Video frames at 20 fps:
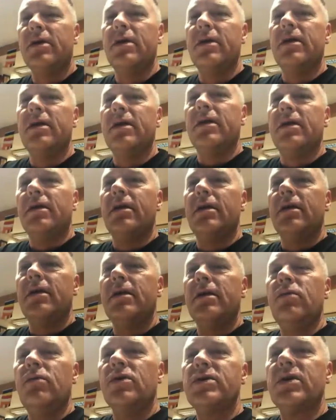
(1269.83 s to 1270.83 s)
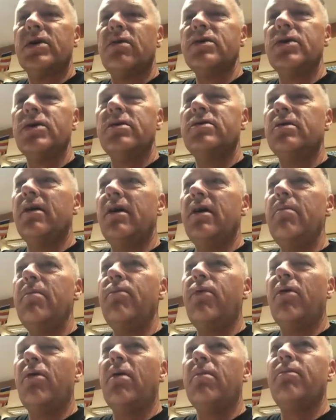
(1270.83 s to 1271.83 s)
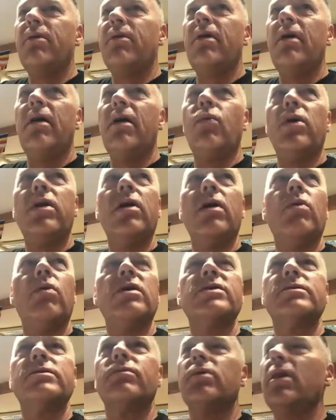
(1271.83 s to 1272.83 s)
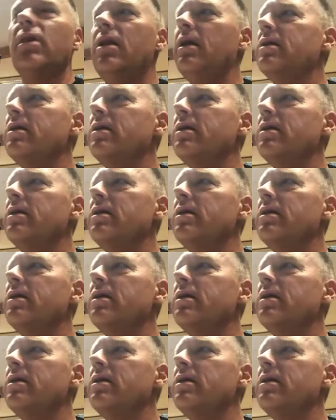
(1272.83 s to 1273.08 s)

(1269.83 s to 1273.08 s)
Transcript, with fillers: No, I don't know he flowers. hip hop uh, when I was well, the